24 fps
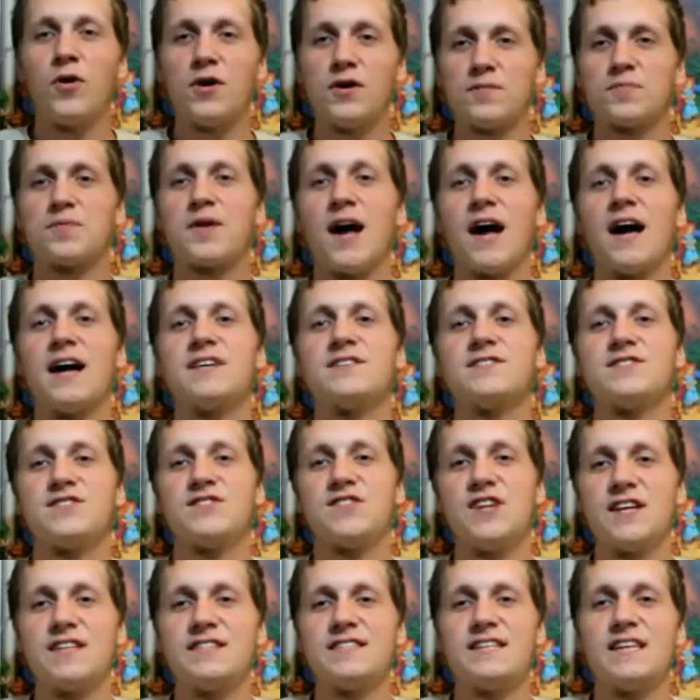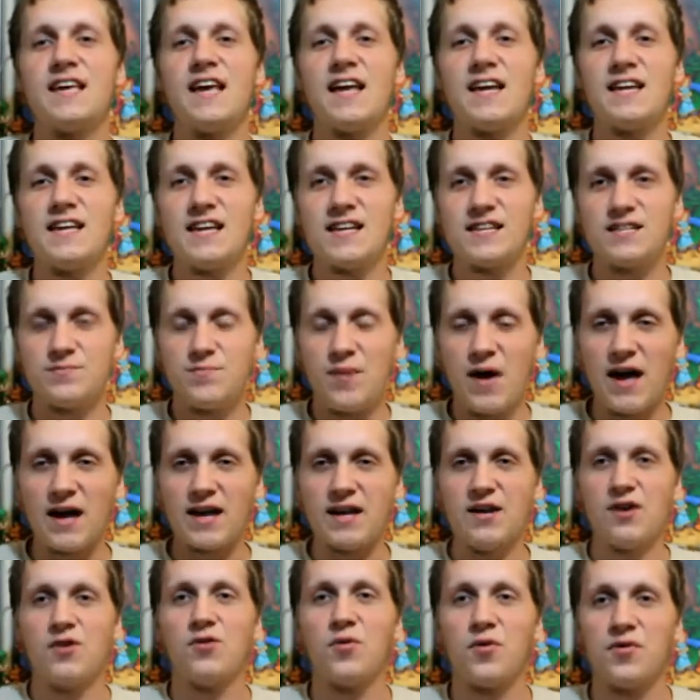What up guys, JZNES
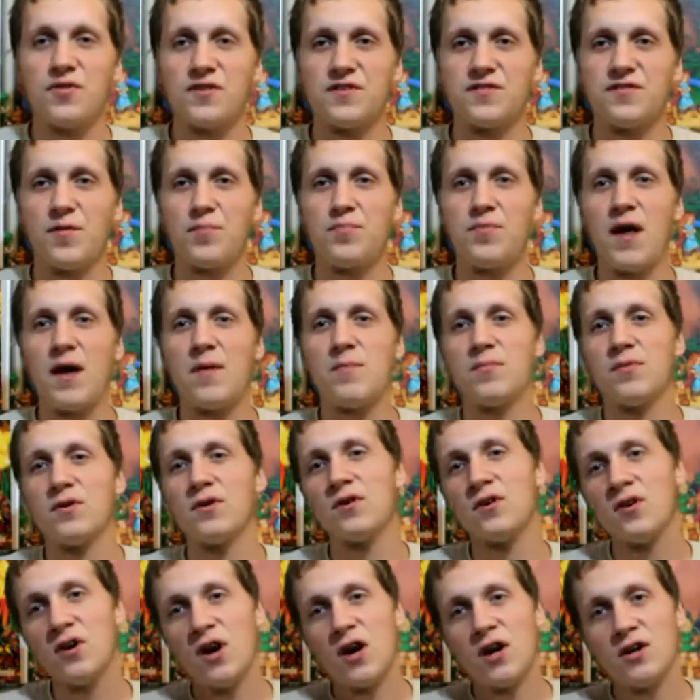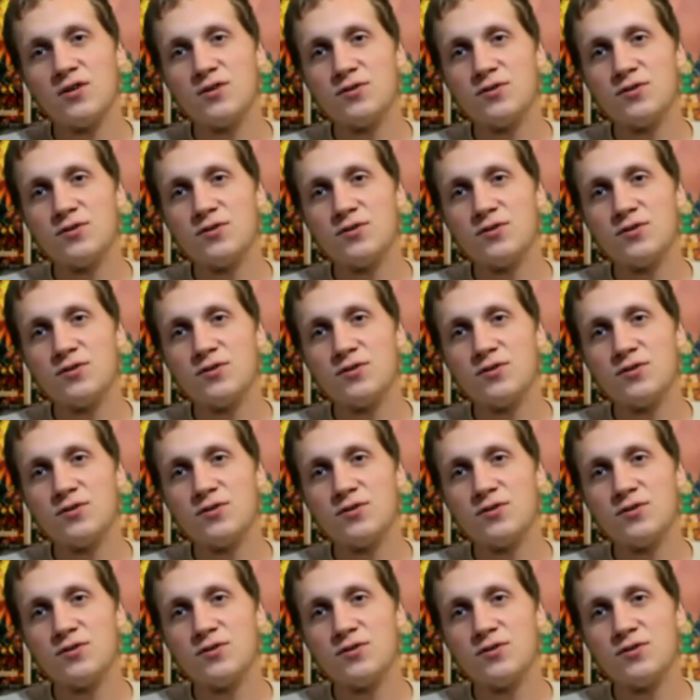back here with the September